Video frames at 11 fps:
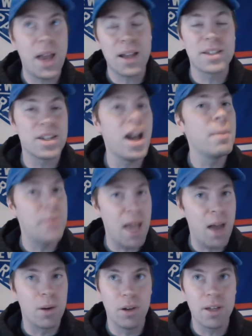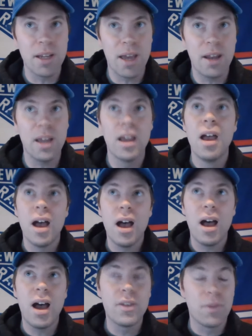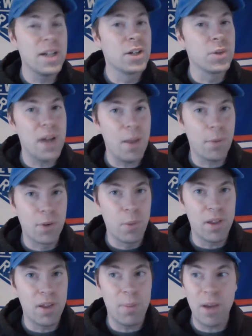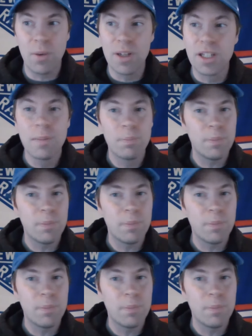in time now and looking at it, the Rangers were down 3-1 to the Penguins.